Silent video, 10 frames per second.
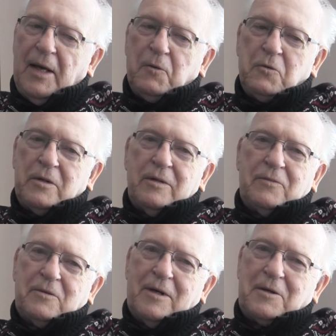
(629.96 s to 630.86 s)
I wouldn't
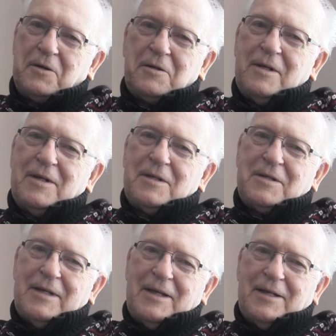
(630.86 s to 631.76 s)
have
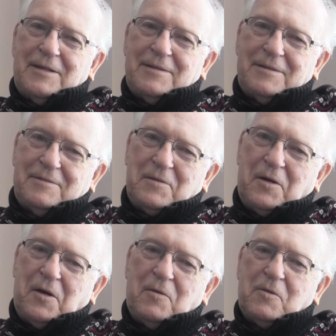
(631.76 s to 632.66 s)
recognized that.
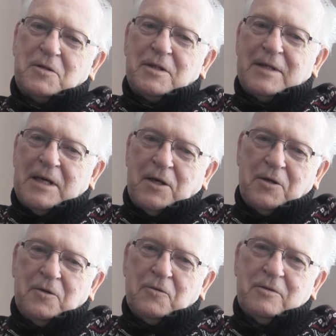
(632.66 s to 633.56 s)
I wasn't
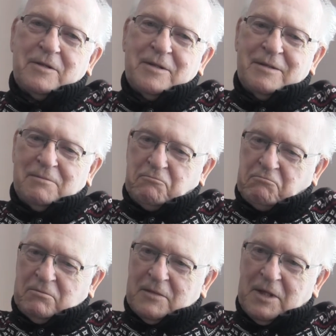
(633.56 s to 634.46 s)
that interested.
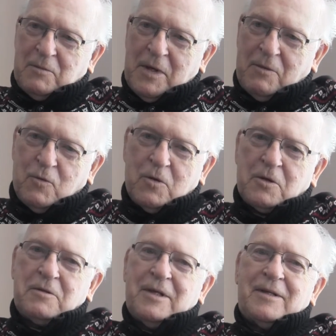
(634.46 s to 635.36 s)
Get my
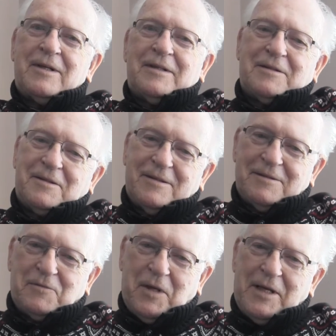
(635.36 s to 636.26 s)
work done, and
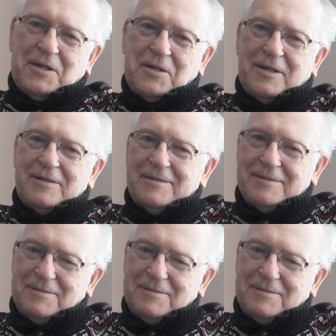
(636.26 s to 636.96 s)
that's it.